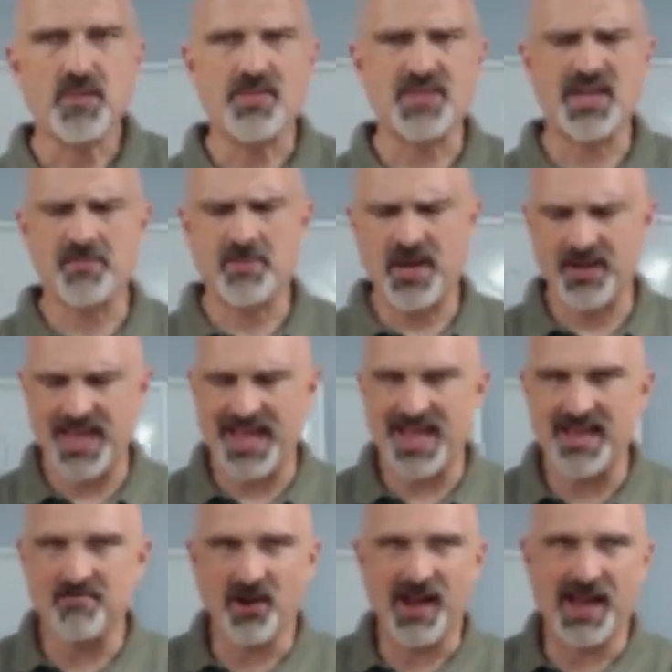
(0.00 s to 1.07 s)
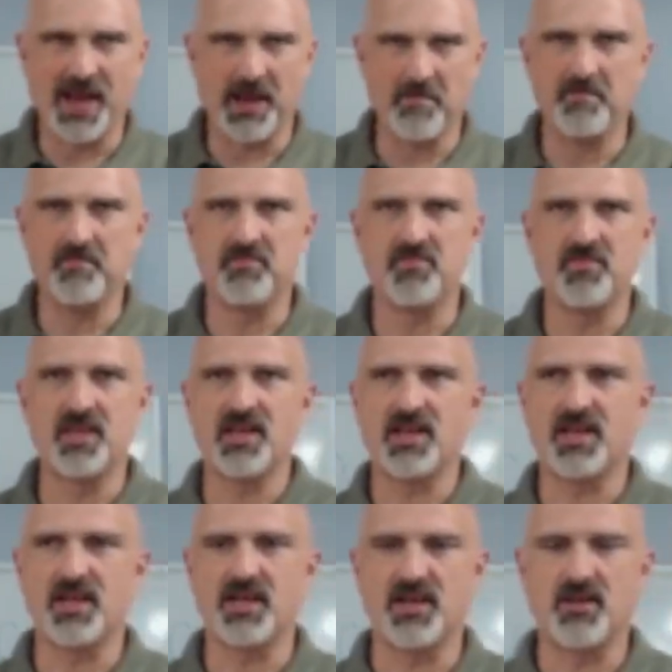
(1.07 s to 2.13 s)
I think about Abraham
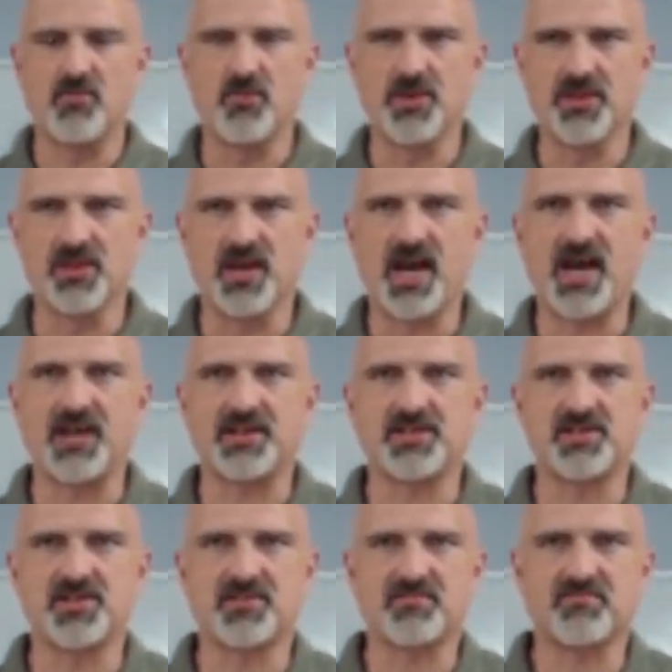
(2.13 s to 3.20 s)
with Lot.